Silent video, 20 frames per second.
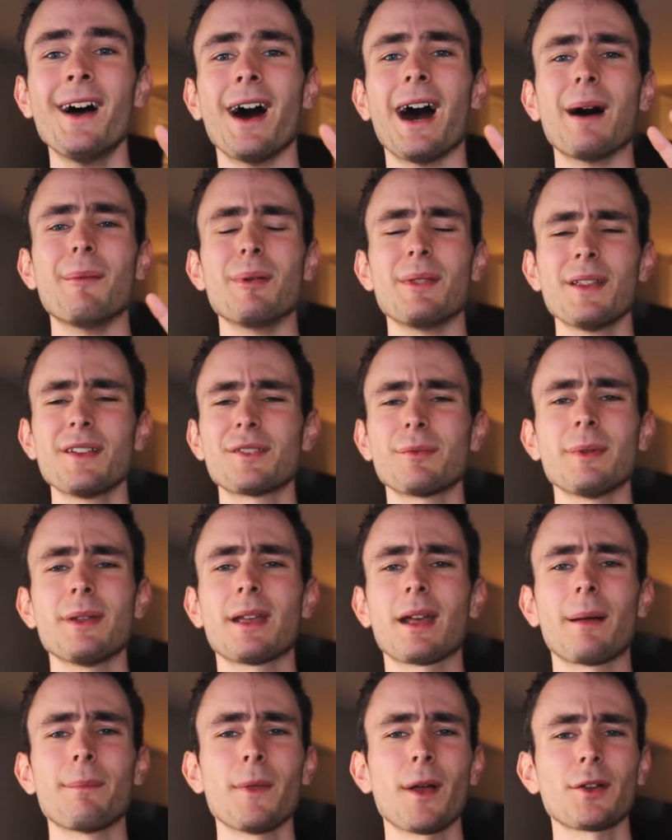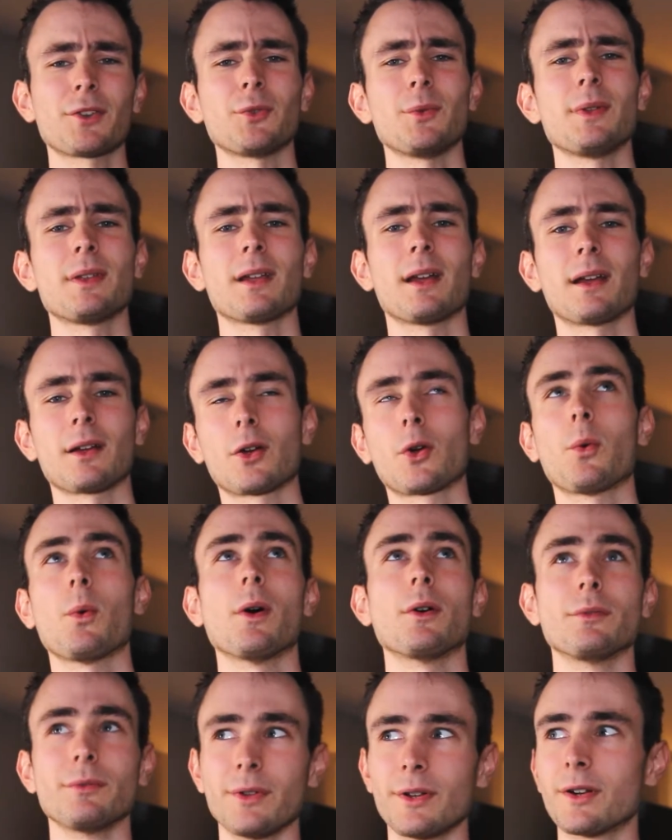But this week I'm not doing a
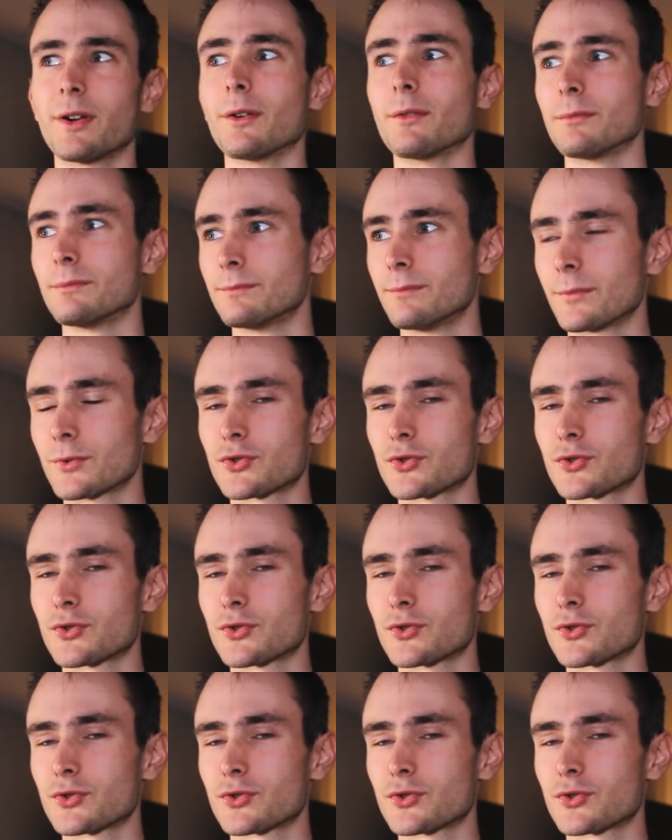quote, you know,